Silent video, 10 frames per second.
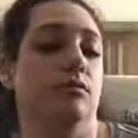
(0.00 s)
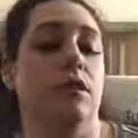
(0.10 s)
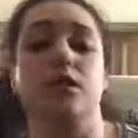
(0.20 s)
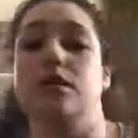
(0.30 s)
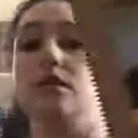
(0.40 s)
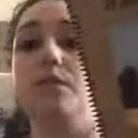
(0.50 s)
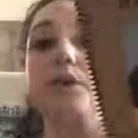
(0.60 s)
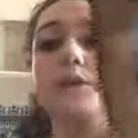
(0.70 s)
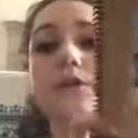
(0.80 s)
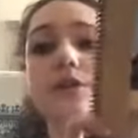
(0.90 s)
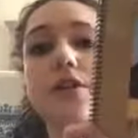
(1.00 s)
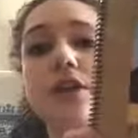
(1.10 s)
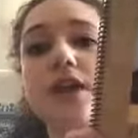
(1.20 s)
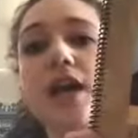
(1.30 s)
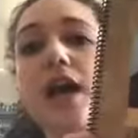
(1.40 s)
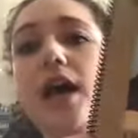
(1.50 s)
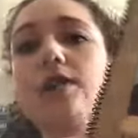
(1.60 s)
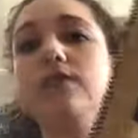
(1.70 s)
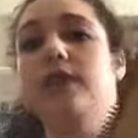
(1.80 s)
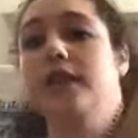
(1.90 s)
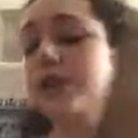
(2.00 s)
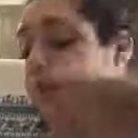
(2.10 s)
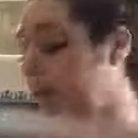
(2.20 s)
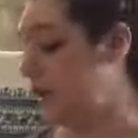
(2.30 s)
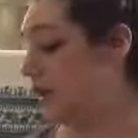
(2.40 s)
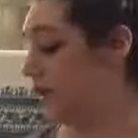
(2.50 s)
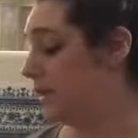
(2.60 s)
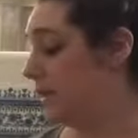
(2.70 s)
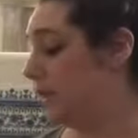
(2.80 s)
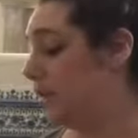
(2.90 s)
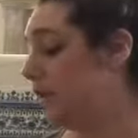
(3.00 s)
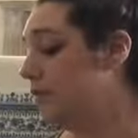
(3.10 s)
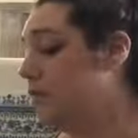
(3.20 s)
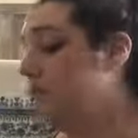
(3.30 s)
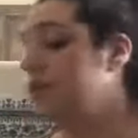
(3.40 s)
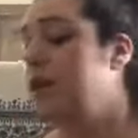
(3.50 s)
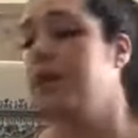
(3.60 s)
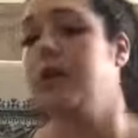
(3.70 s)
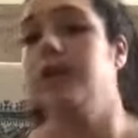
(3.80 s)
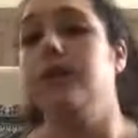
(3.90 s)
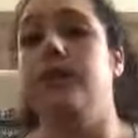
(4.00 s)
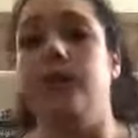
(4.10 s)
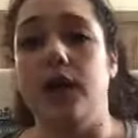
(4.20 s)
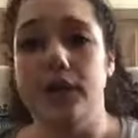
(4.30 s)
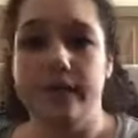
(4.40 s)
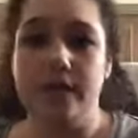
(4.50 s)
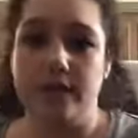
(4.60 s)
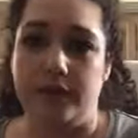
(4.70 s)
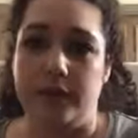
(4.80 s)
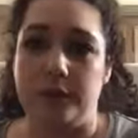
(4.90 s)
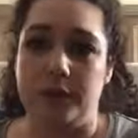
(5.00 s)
That's just a pretty picture. Really let your kids thrive and develop